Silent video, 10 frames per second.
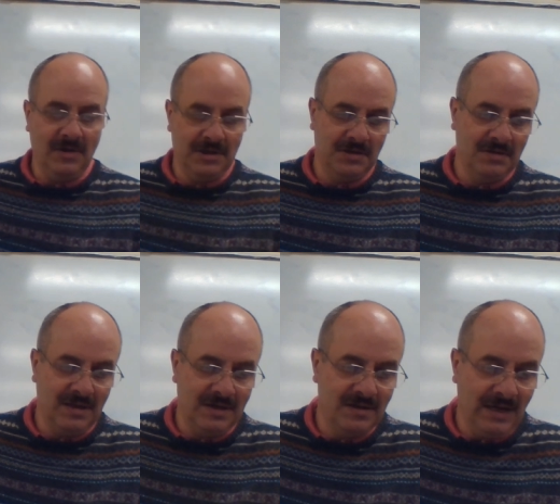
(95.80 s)
question
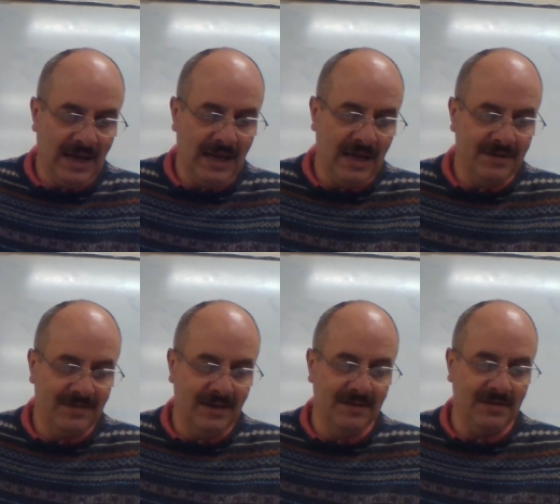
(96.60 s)
letter A
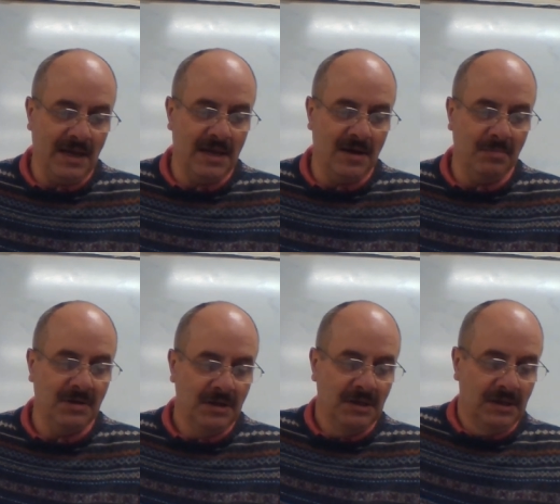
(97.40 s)
says
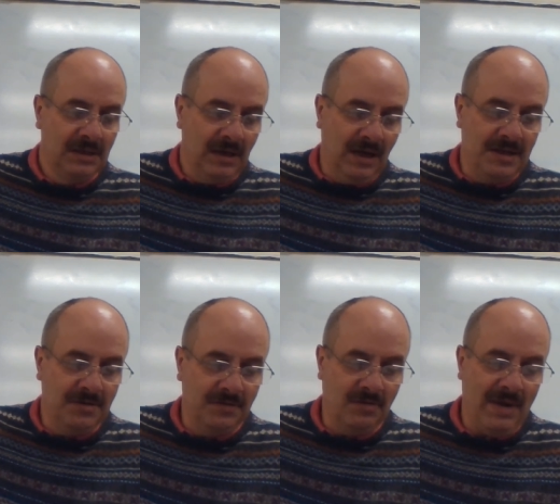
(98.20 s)
M
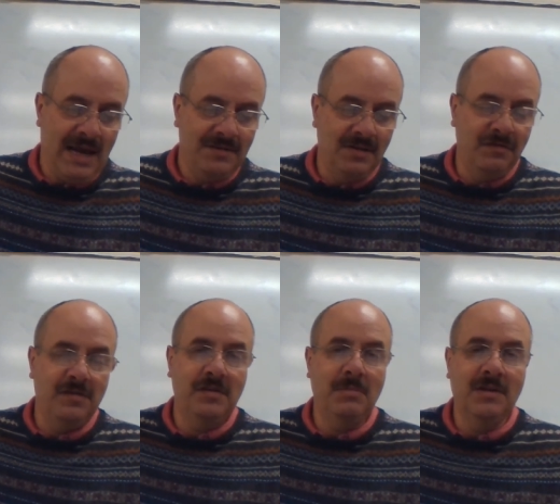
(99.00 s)
equals the mass of the
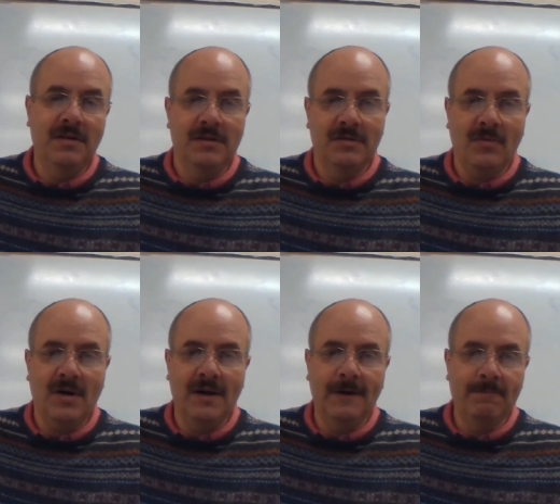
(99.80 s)
50 milliliters of
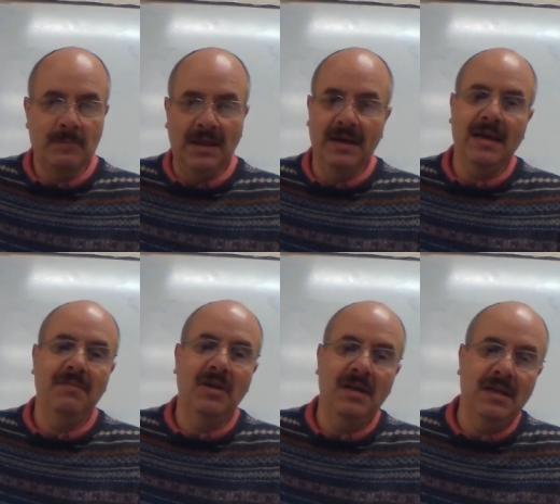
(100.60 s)
water. And I
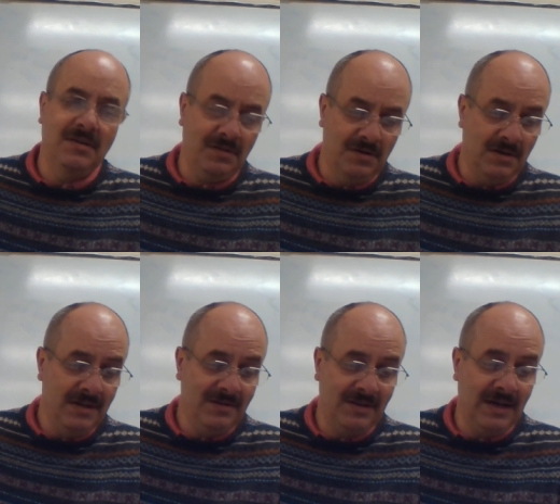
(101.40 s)
gave you a hint
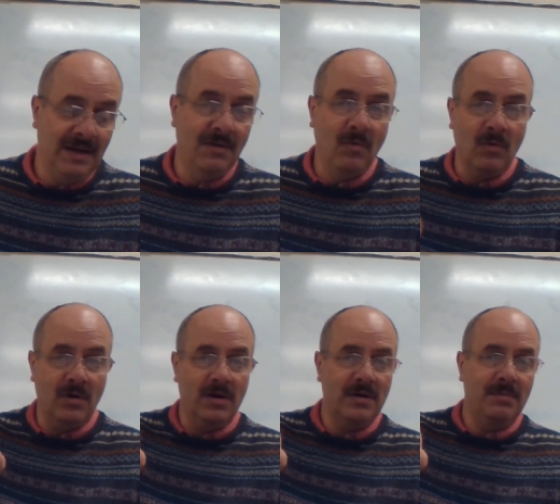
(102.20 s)
underneath saying that
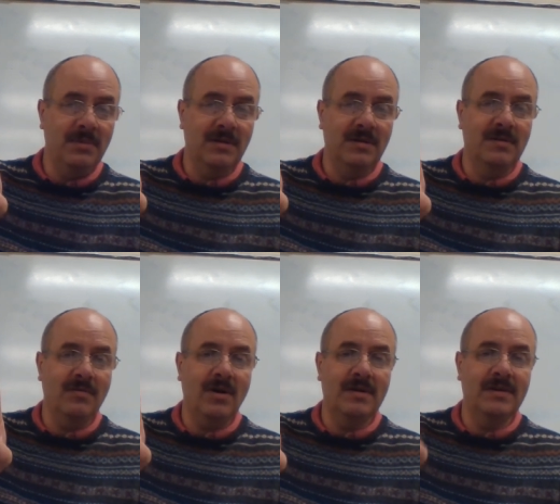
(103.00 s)
1 milliliter
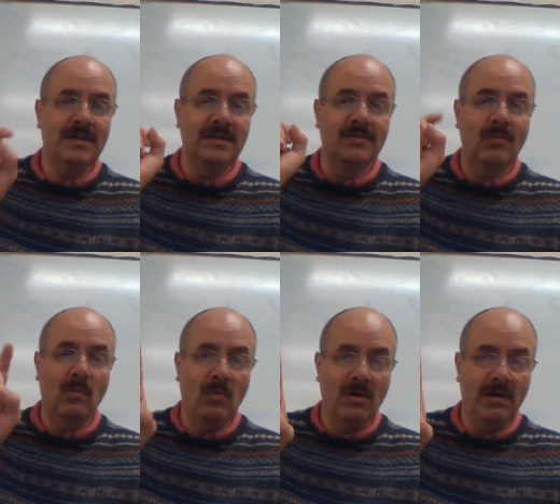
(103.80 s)
of water is
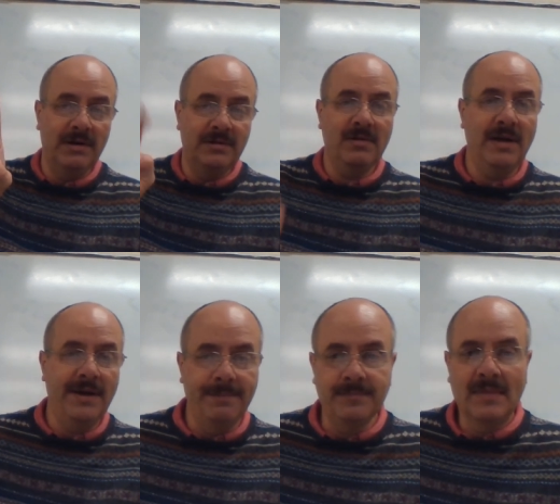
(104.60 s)
1
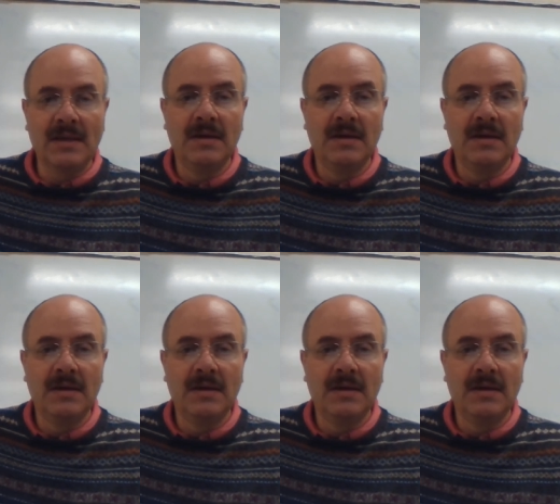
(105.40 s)
gram.